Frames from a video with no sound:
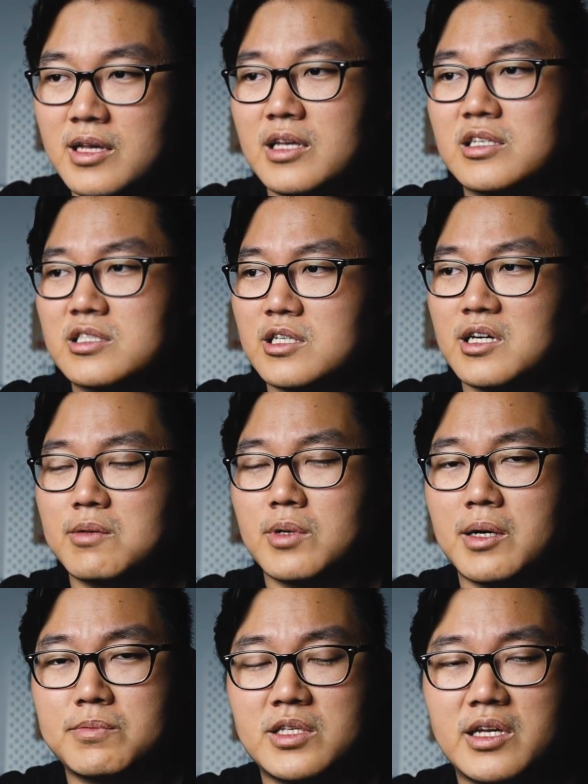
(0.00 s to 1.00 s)
instead of
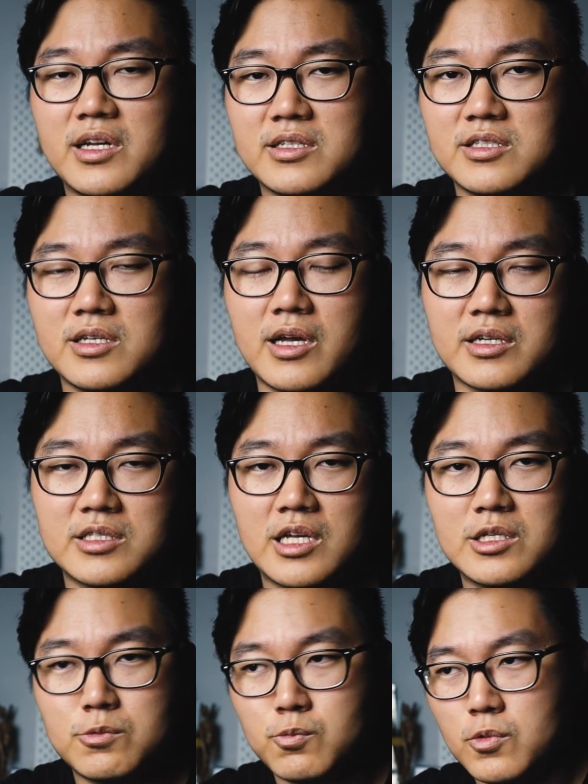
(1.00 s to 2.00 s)
updating the
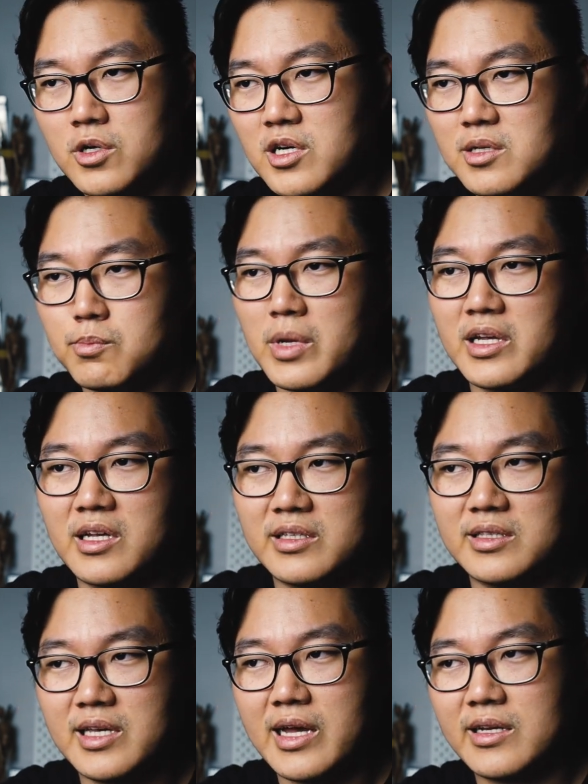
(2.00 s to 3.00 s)
X-H1,
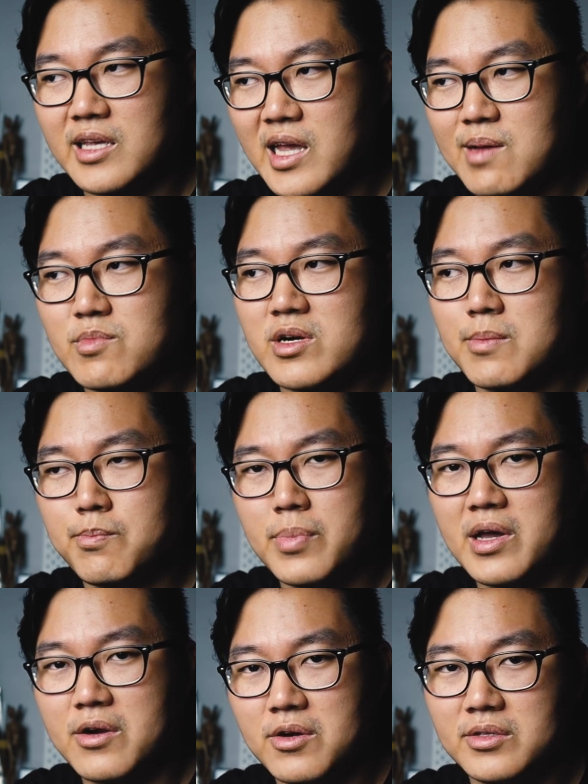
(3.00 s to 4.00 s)
making that camera
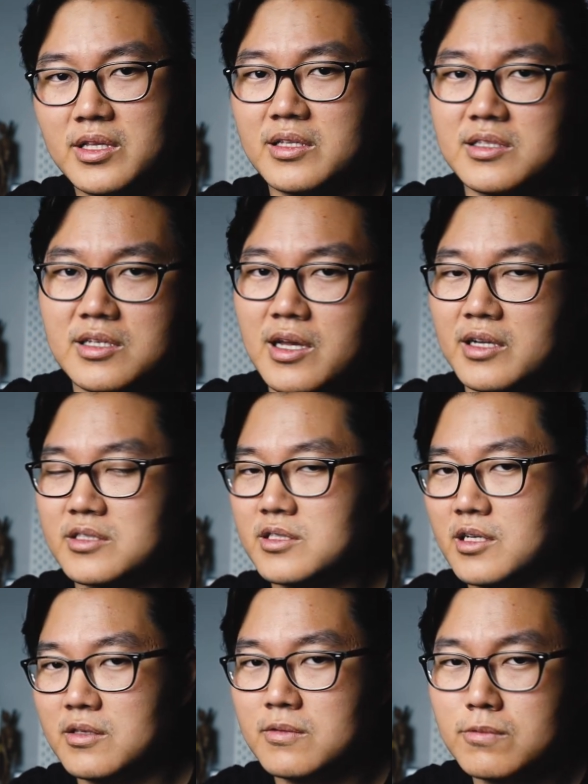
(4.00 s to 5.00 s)
better than the
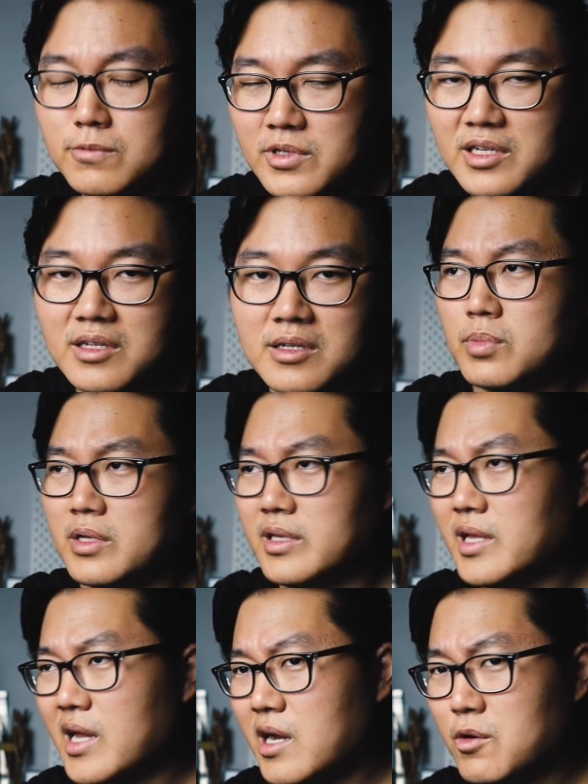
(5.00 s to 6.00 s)
X-T3. But
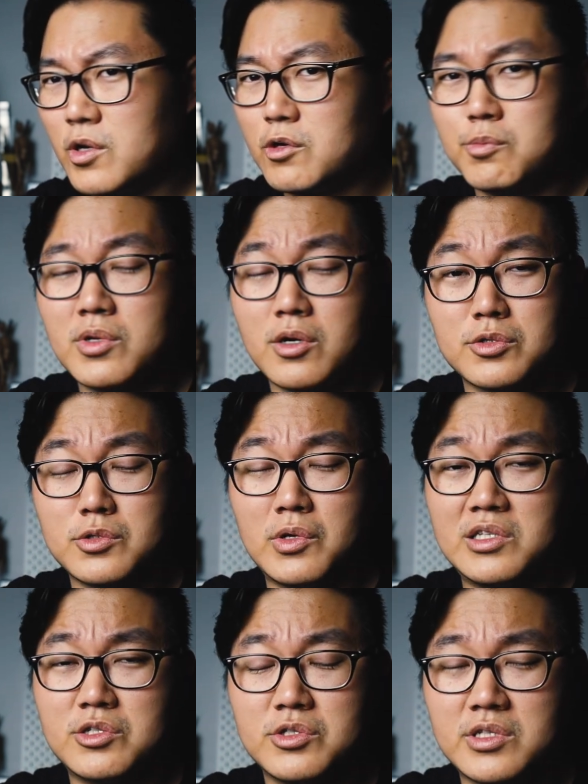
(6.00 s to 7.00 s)
now it'll be also
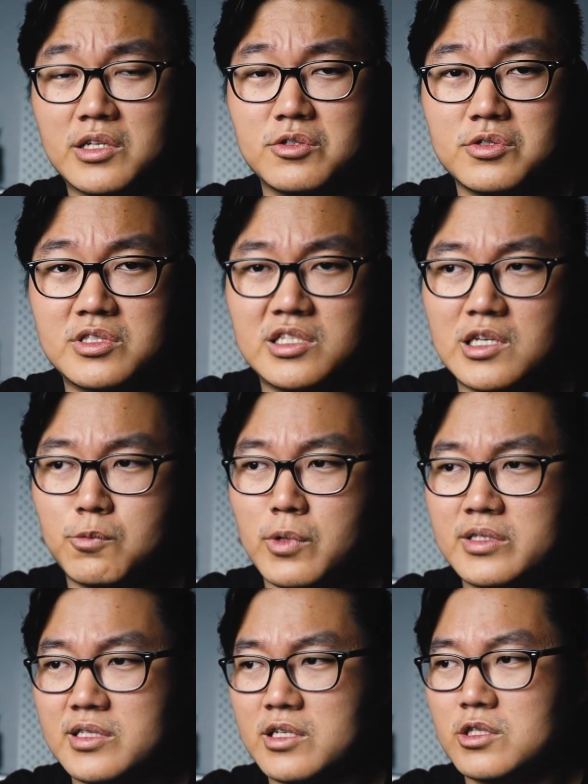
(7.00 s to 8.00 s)
interesting to see
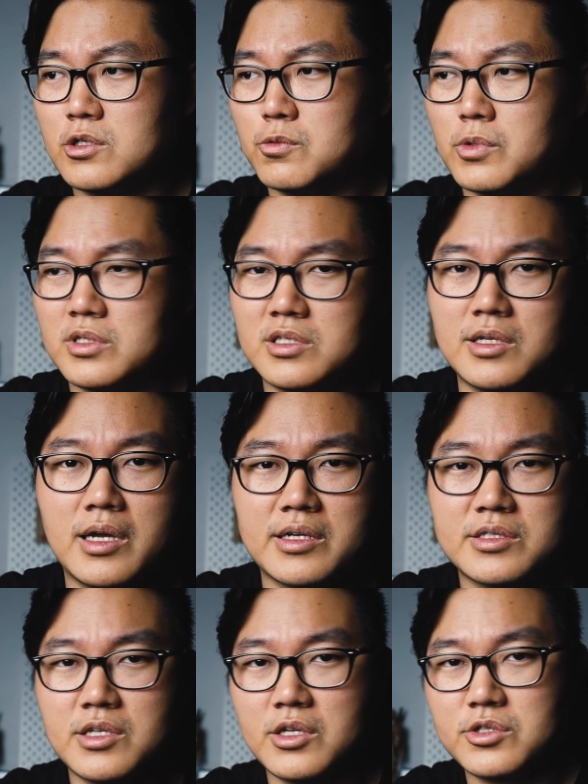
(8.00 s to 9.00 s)
what they do with the
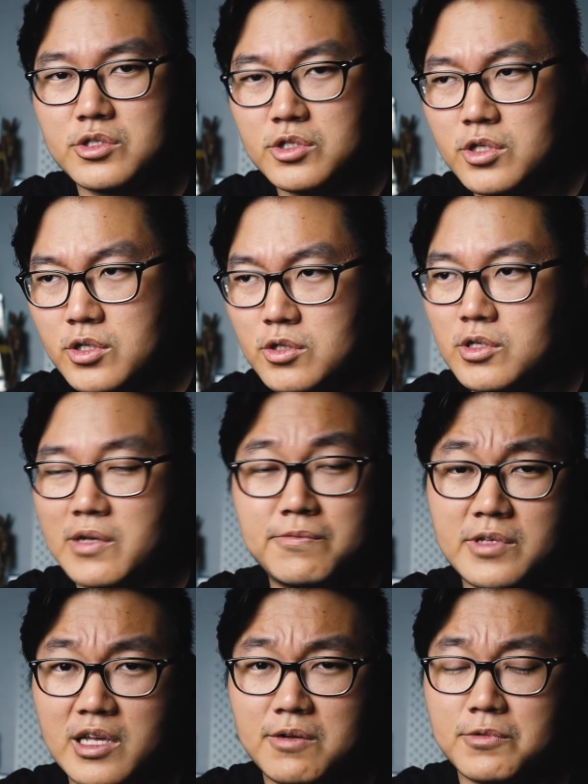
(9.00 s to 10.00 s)
X-H2
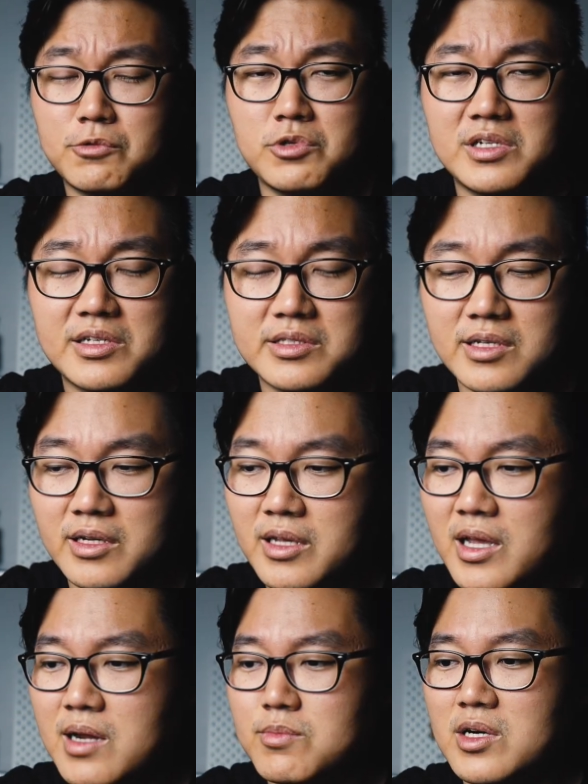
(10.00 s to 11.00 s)
if they ever release that
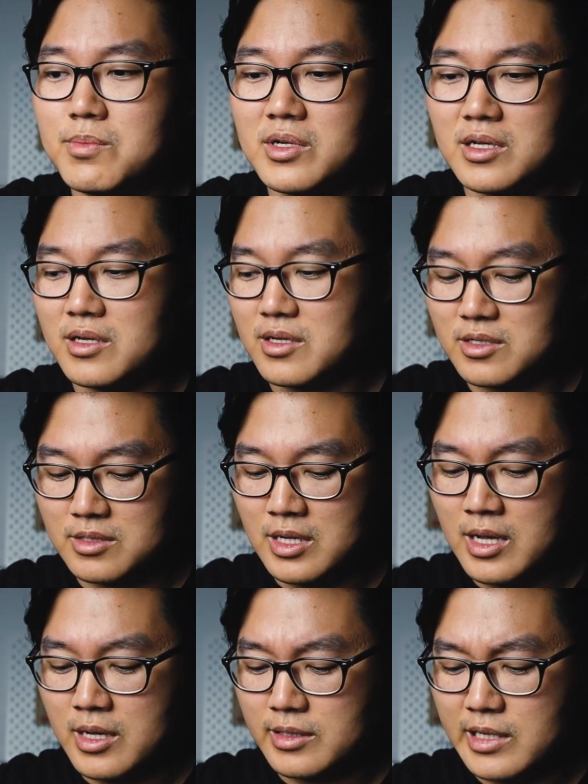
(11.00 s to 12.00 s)
camera, because
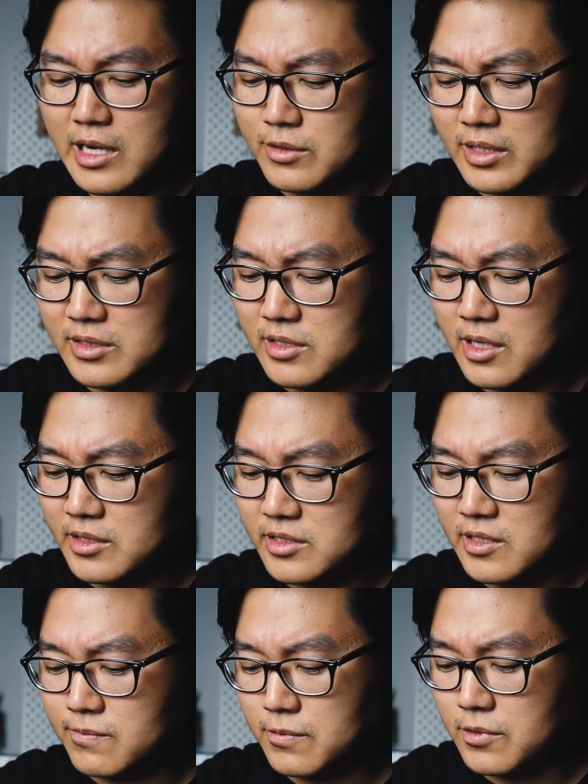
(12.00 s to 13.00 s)
now that the
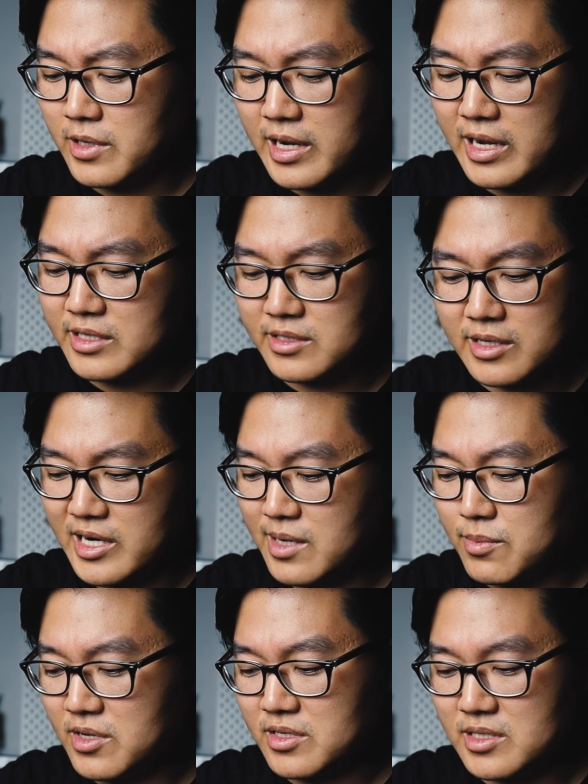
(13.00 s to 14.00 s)
X-T4 has
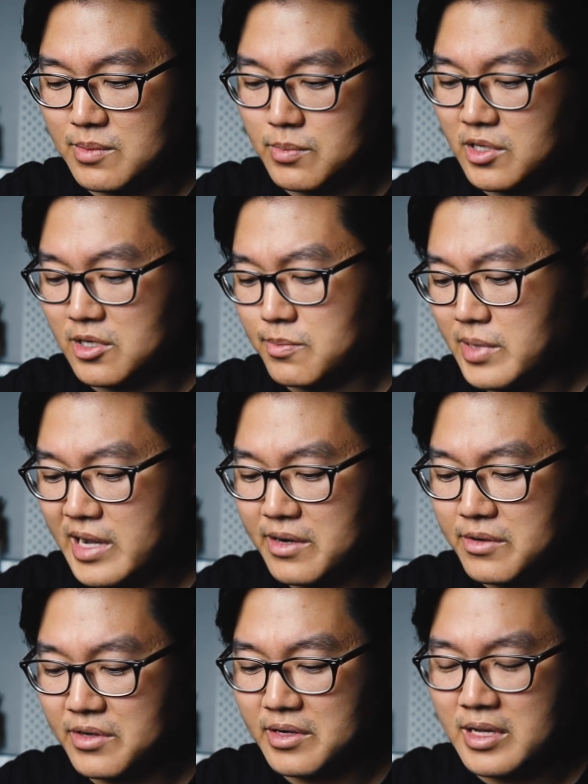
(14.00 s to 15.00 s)
Ibis and bigger
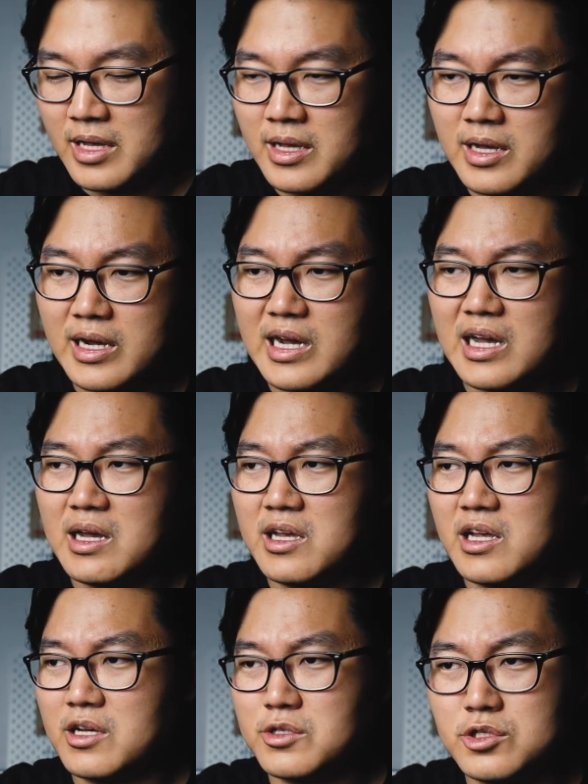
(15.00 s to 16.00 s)
battery,
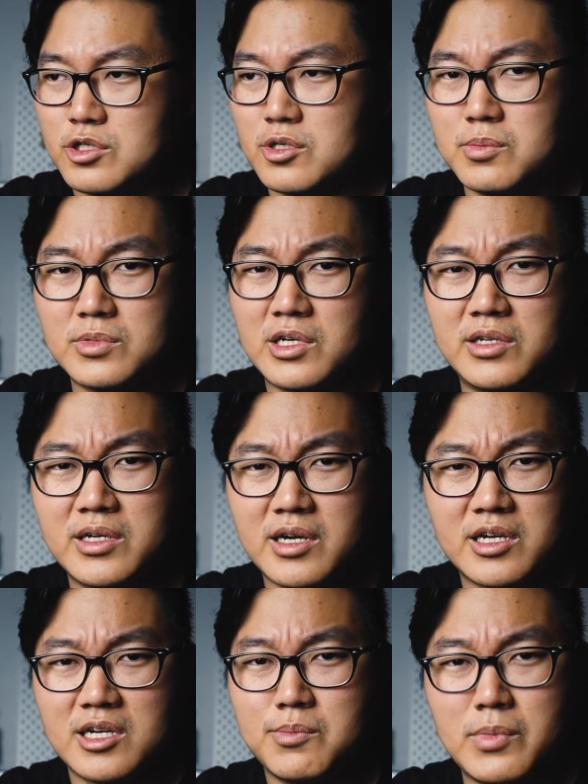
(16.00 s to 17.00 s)
I assume they're not
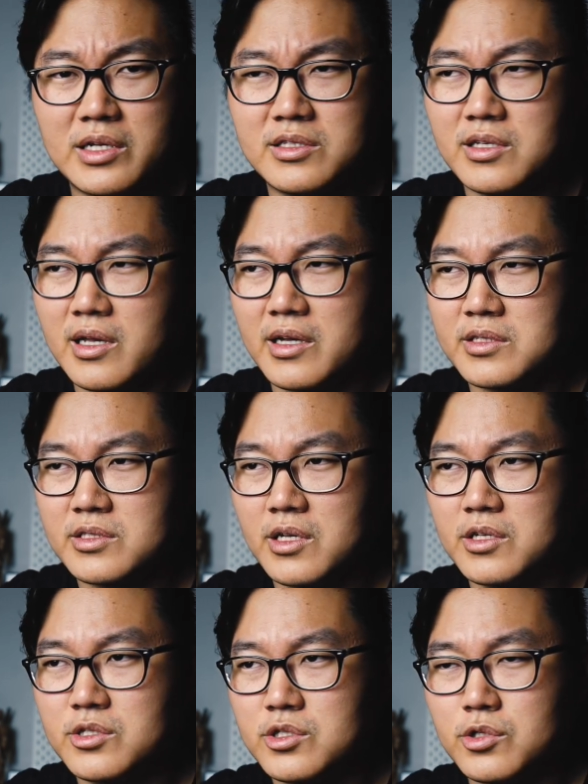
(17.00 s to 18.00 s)
going to make the
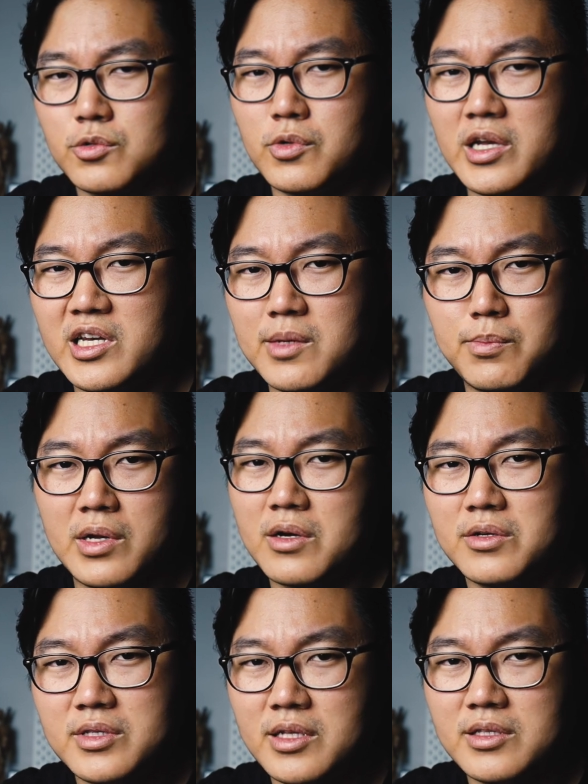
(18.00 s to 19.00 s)
X-H2 any
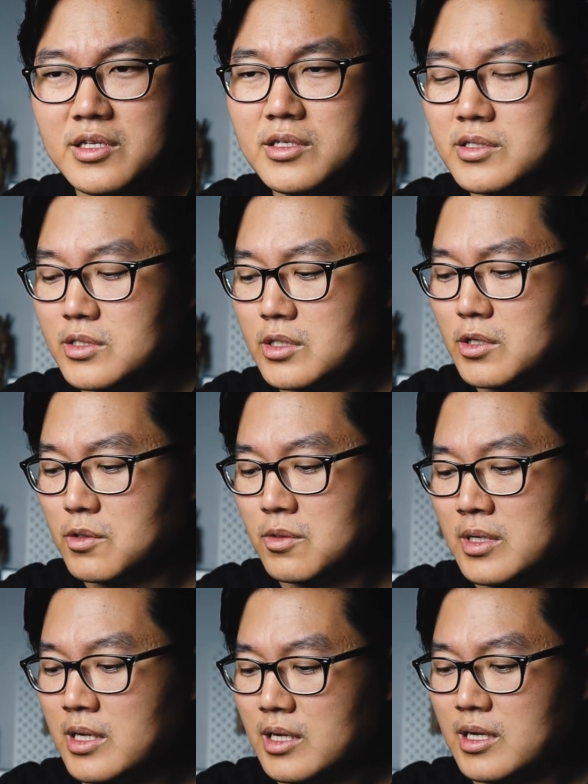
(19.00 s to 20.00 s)
better than this, so
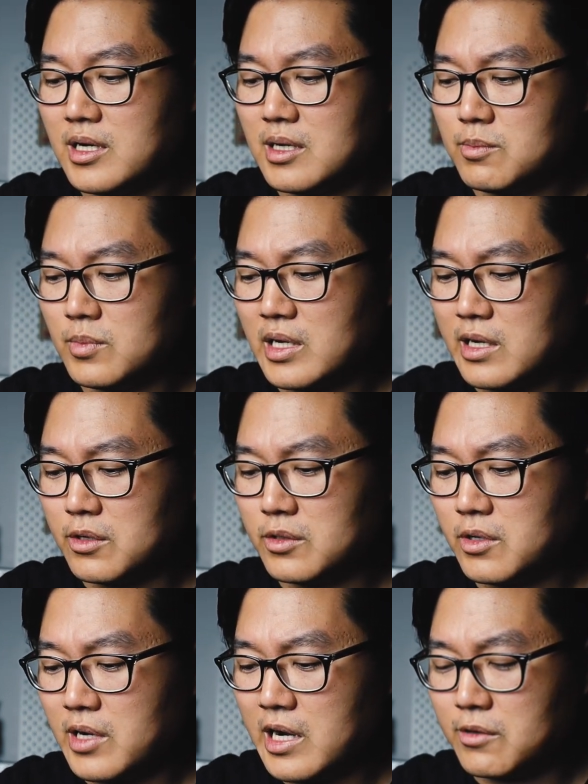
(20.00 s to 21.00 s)
I don't
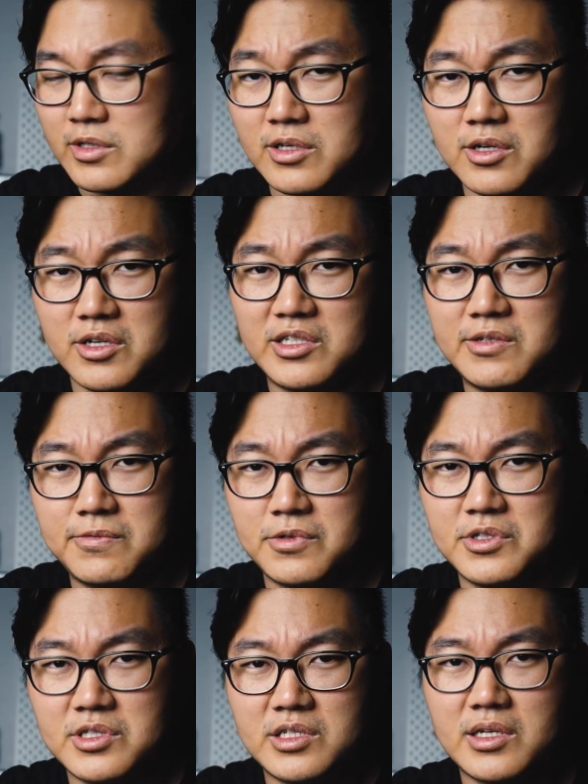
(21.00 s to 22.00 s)
know how they're going to
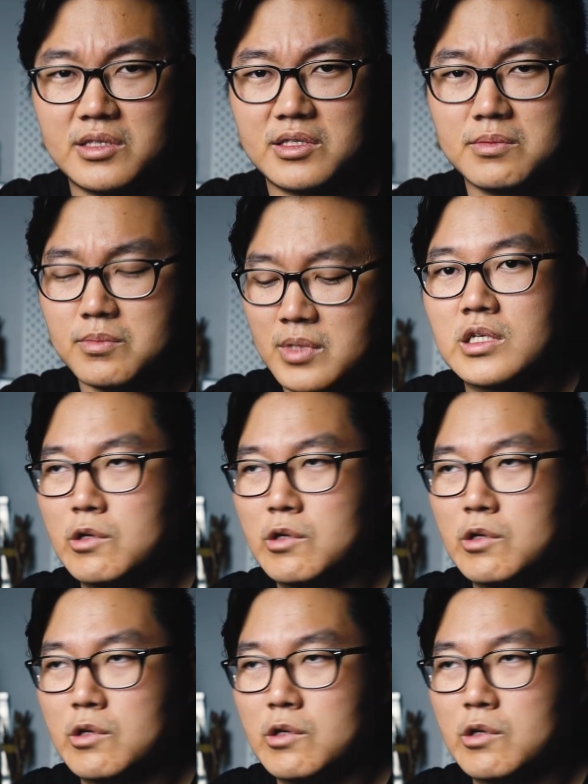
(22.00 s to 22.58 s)
differentiate them.